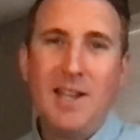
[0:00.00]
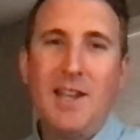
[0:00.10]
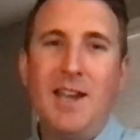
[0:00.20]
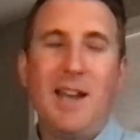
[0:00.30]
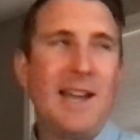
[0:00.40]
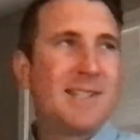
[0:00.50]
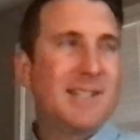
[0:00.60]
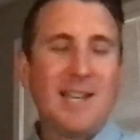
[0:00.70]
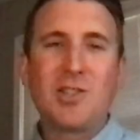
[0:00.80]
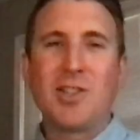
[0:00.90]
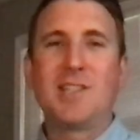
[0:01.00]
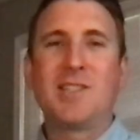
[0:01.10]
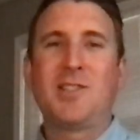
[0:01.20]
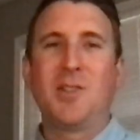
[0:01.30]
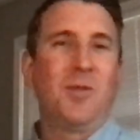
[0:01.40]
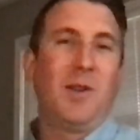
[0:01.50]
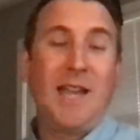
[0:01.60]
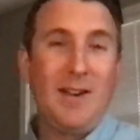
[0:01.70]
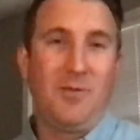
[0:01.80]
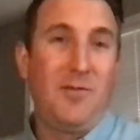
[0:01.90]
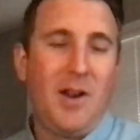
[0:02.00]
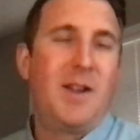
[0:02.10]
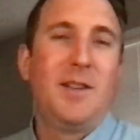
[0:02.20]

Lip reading: Existentialists, again, are very